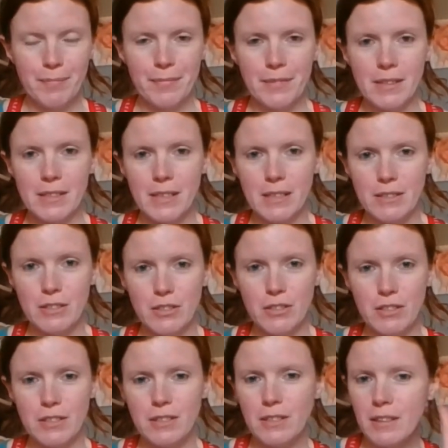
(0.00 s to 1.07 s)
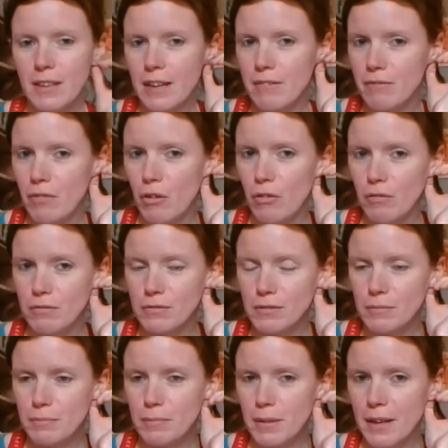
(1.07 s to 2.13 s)
It's going to just get involved
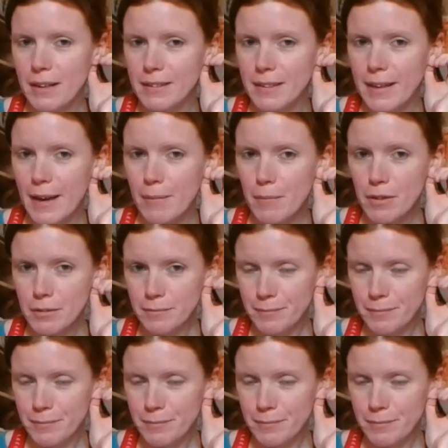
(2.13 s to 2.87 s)
behind the camera.